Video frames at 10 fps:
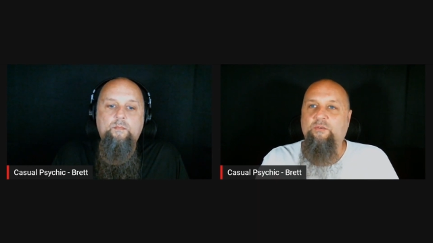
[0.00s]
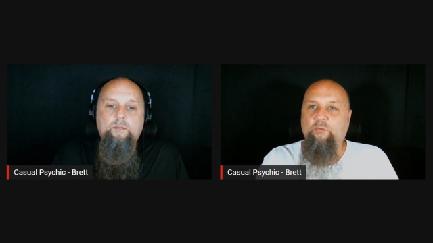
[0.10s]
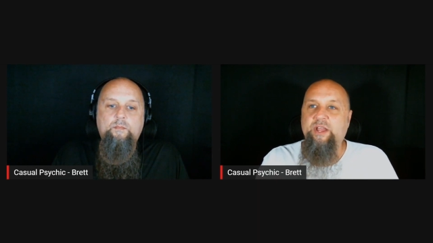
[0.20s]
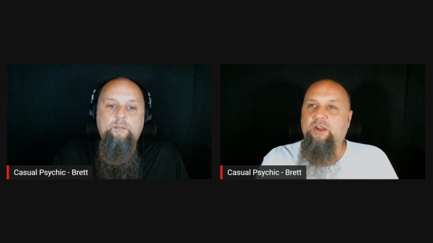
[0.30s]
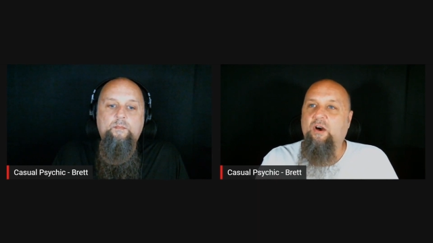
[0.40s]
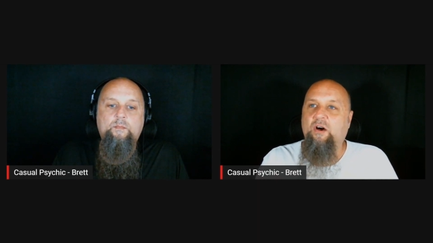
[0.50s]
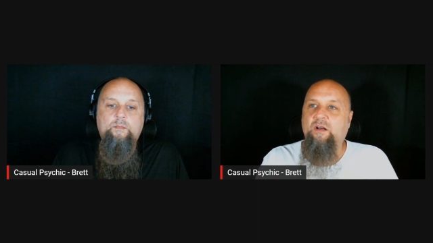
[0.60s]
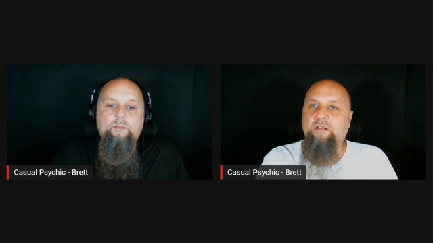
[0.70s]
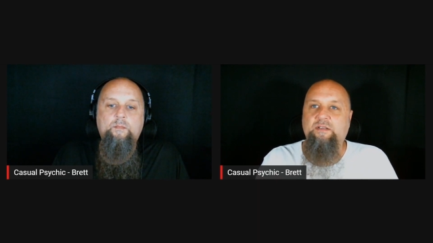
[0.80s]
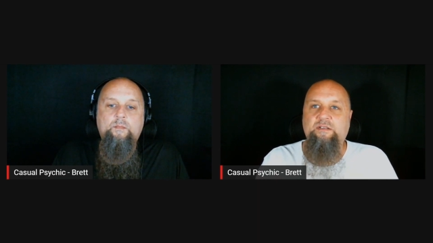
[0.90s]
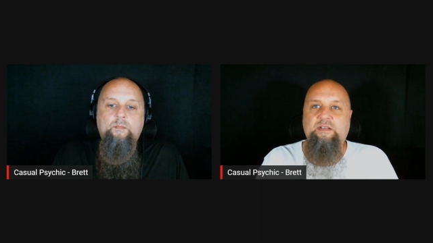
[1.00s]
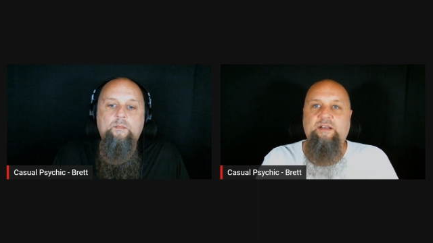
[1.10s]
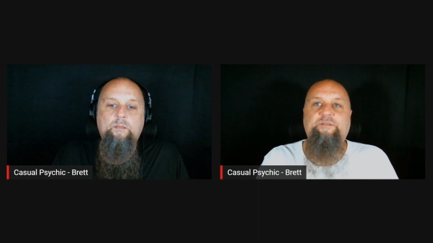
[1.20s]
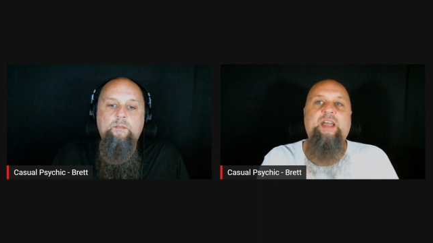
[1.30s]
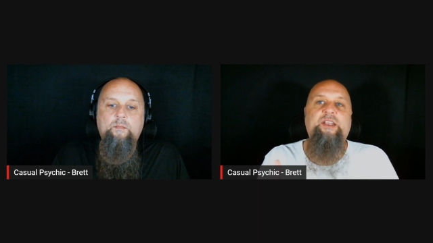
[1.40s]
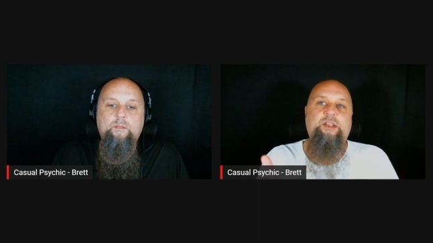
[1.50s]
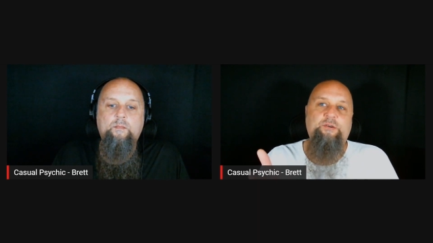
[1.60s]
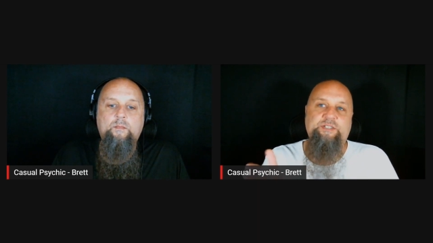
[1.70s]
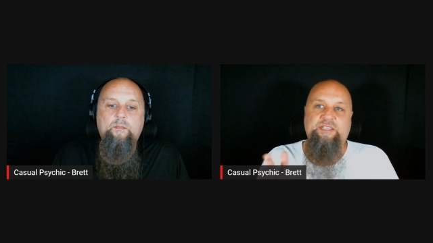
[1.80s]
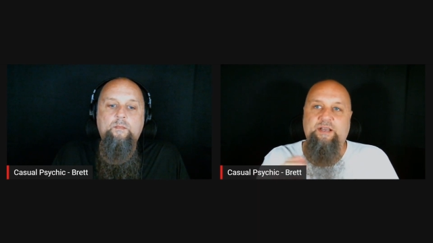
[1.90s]
Speaker 1: recall. I've got
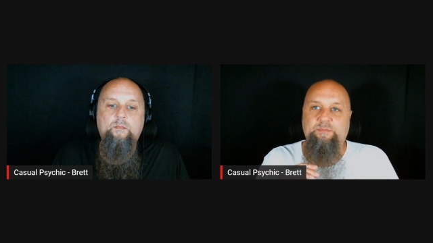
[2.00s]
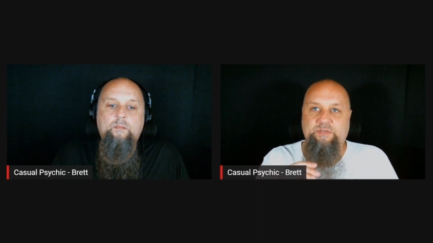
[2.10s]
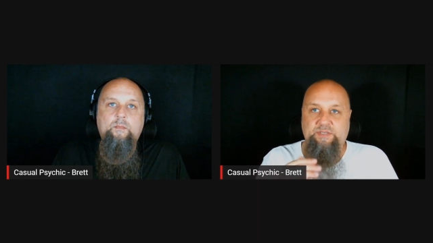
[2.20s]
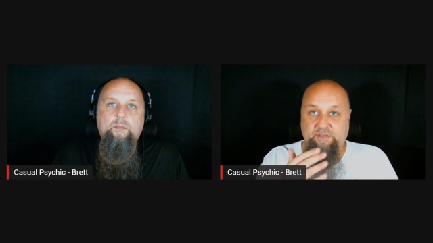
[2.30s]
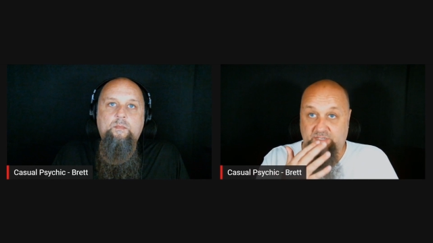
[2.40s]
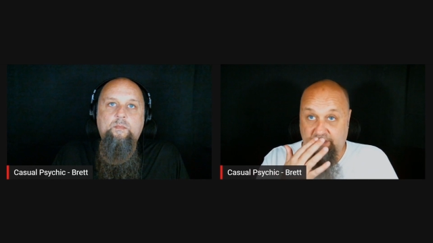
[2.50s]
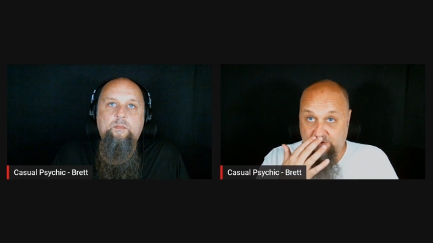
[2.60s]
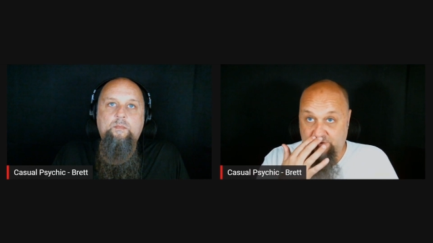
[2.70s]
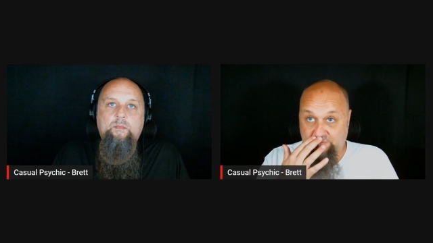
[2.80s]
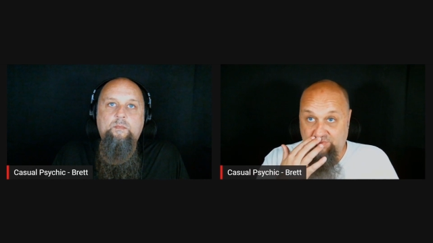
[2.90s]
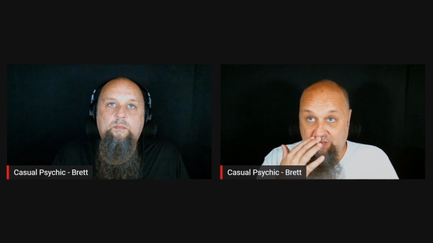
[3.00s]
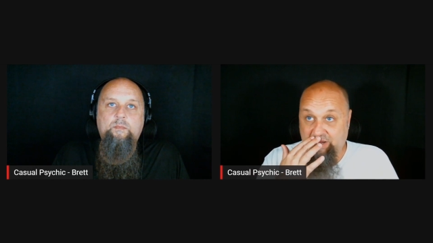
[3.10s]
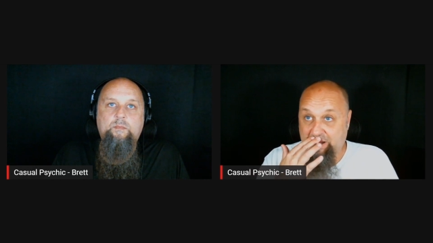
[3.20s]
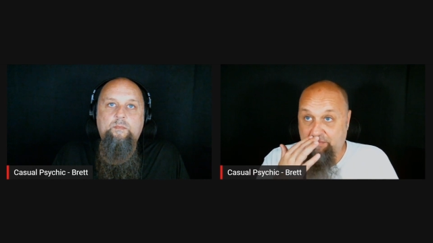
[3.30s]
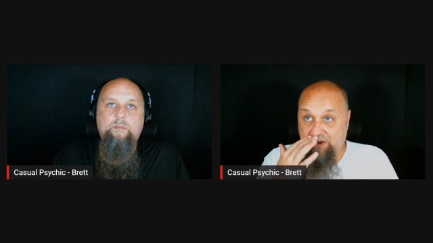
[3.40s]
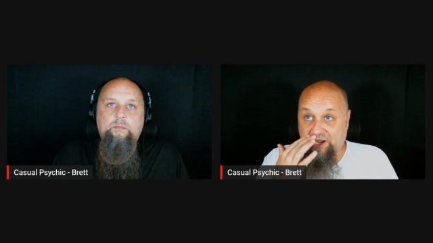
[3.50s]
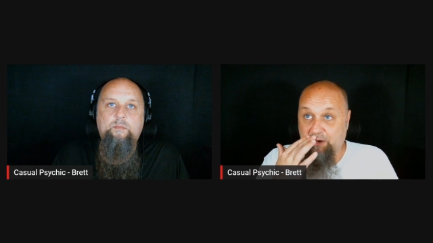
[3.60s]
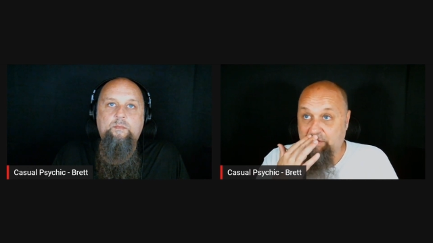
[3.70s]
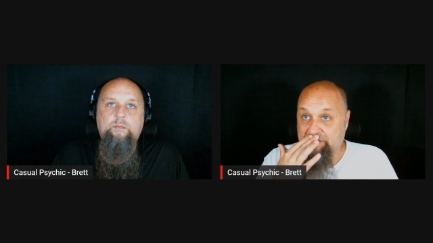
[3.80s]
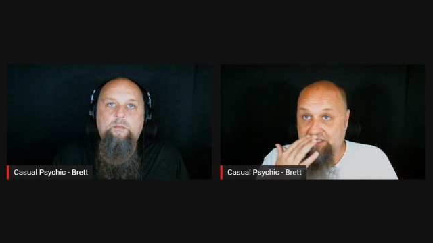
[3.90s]
notes up, so I'm looking at my
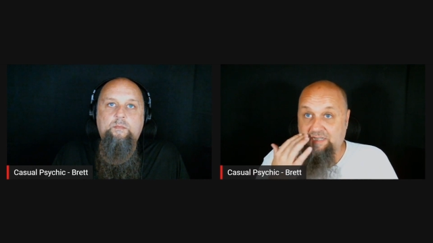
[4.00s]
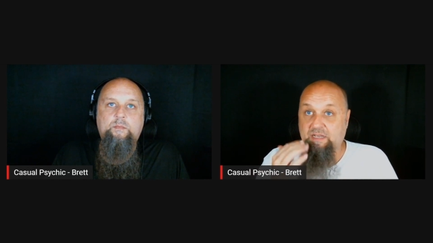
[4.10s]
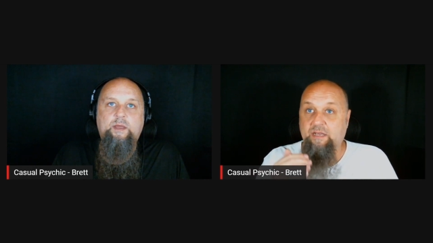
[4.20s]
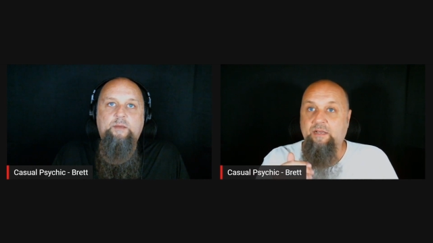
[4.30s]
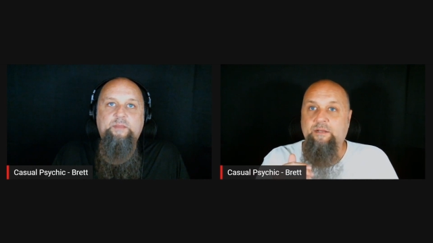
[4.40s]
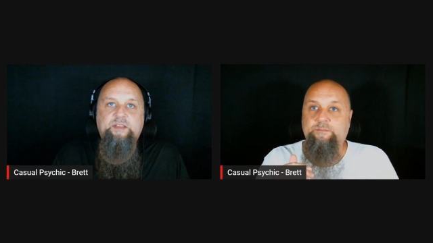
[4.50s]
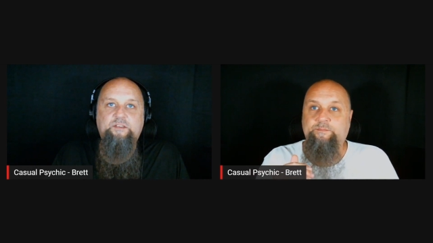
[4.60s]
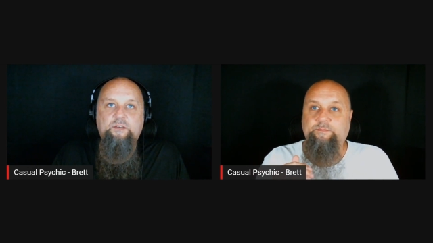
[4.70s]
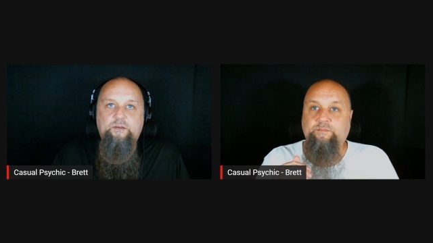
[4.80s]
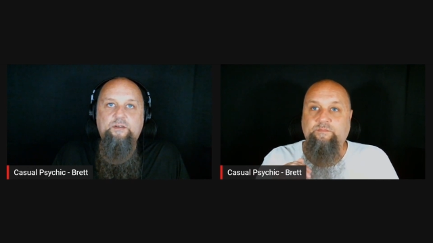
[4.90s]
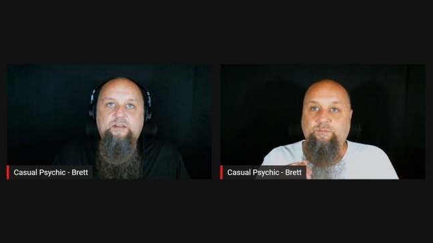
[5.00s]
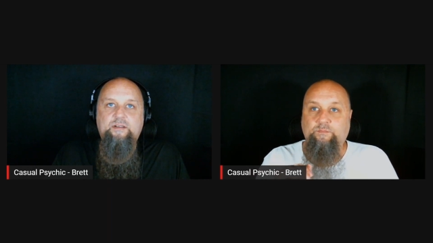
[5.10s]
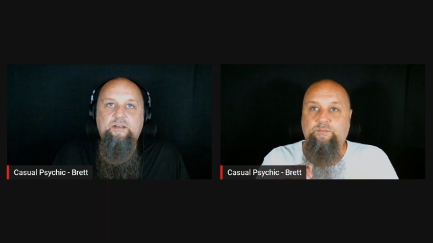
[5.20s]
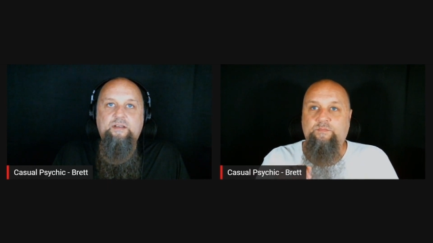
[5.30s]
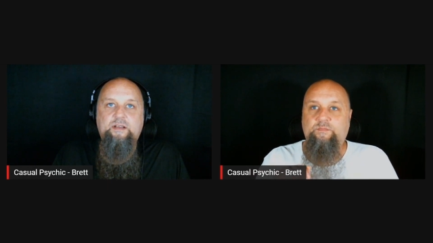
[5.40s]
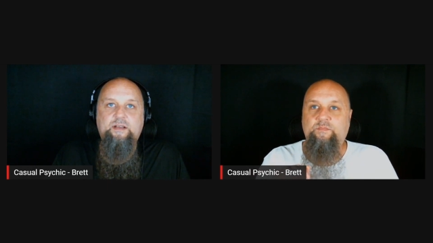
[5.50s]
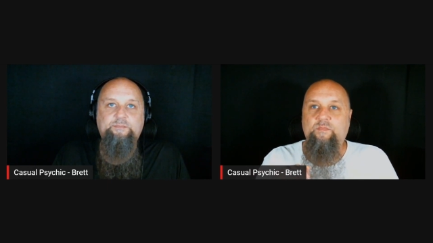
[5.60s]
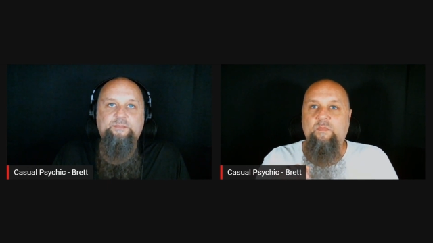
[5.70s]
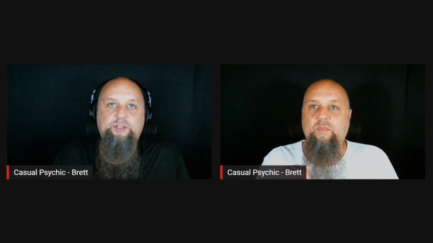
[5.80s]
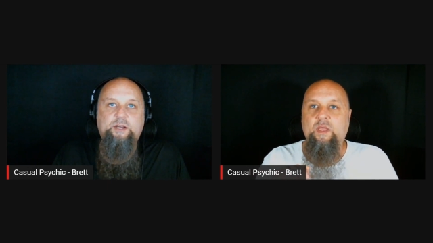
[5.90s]
notes. Yeah, me too.
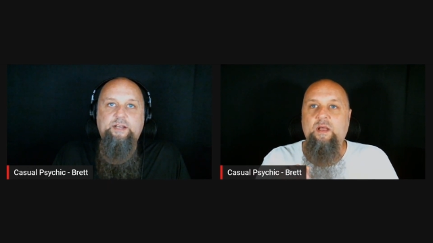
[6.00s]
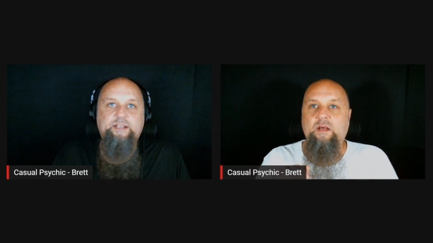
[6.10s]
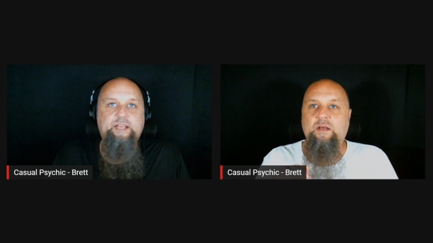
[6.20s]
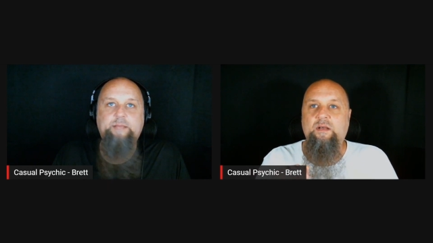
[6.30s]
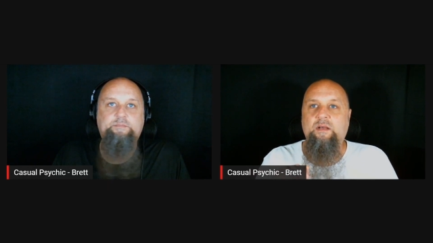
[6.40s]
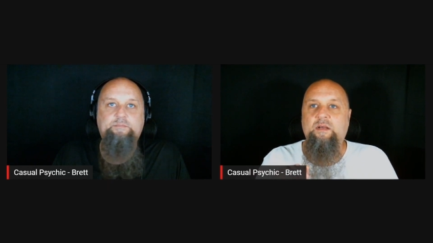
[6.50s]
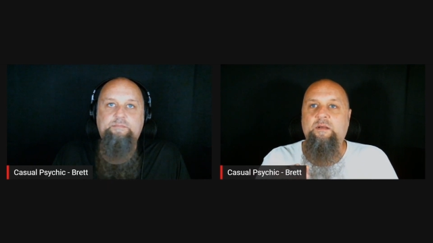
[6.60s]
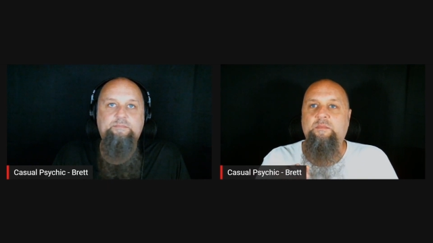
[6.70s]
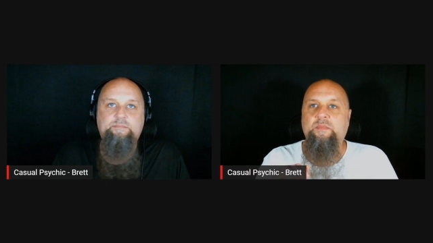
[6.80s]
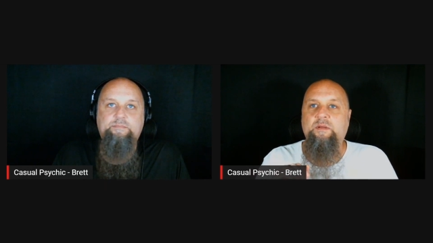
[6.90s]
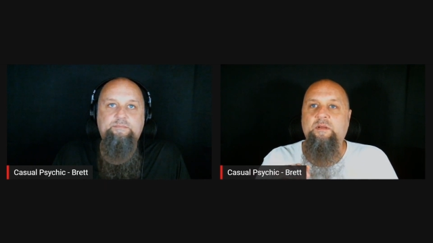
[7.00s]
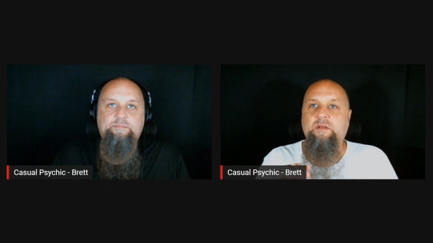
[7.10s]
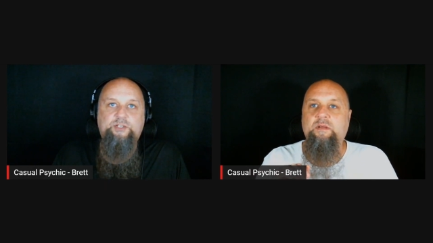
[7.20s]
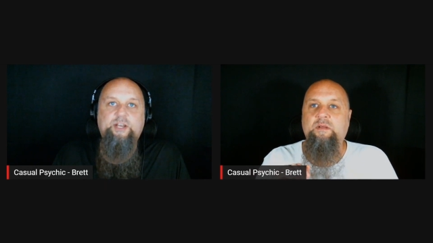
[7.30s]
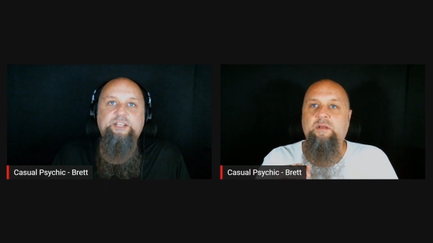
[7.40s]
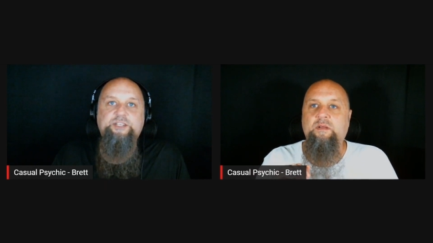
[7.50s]
I'm
Speaker 2: trying to keep, um, trying to